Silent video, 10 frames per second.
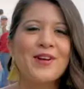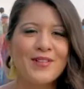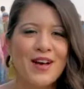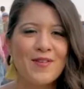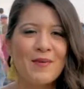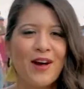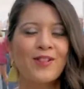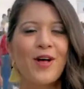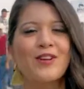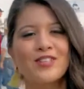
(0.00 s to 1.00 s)
what I love about
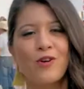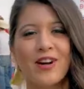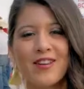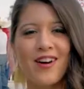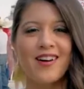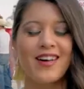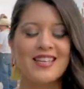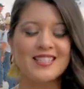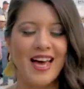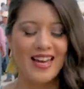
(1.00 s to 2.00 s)
Helotes
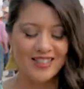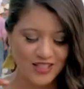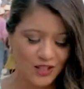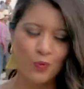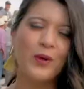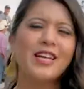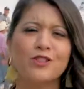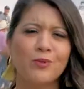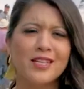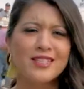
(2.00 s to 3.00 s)
Cornyval is that it's a
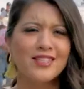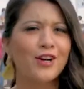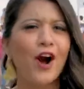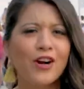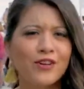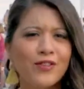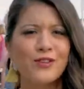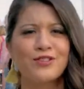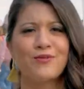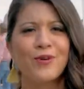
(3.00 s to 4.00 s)
sweet twist to
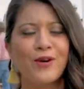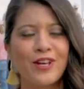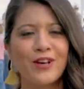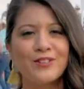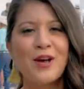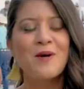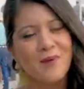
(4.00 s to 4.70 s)
carnivals and rodeos,